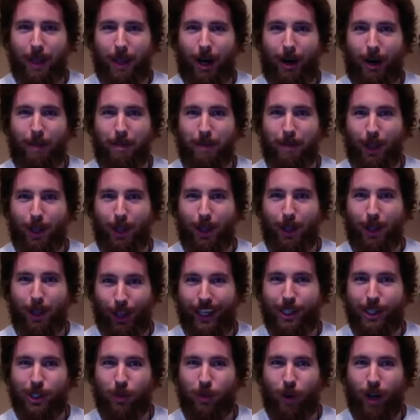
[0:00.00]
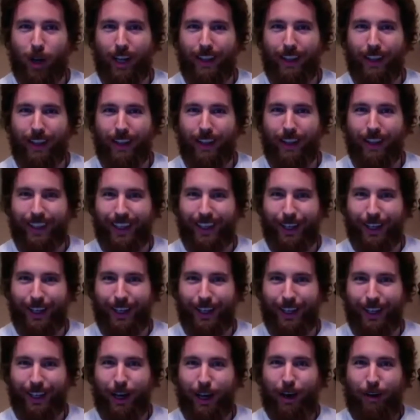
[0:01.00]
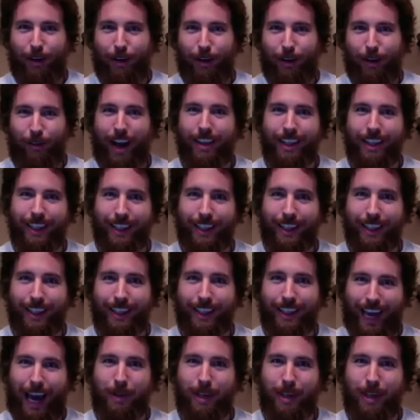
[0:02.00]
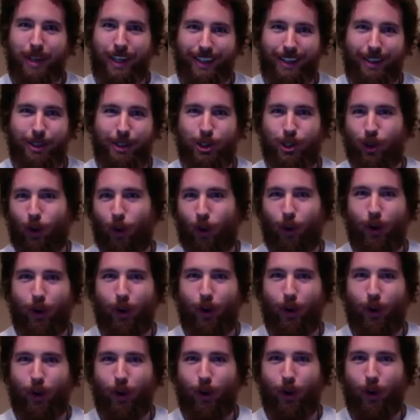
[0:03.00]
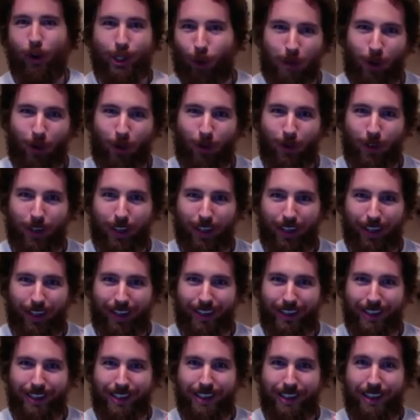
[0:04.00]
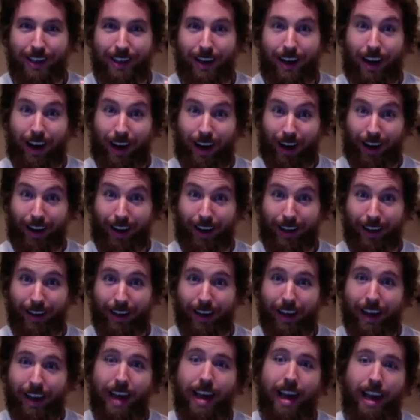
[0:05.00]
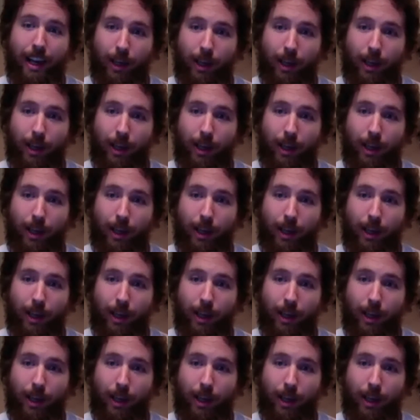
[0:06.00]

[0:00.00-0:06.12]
The thing is, when the filing cabinet storage hormone is high,